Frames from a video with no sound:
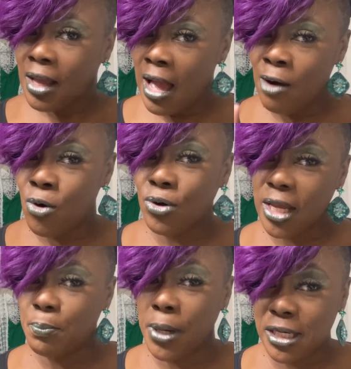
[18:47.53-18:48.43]
I won't
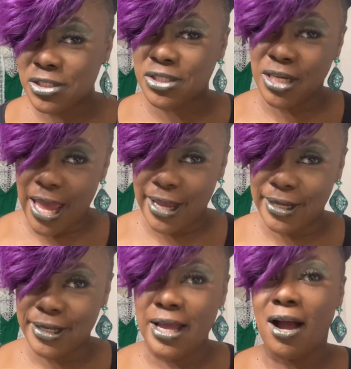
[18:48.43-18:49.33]
get pinched
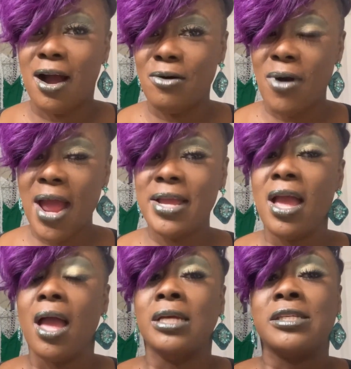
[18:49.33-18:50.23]
today. All right?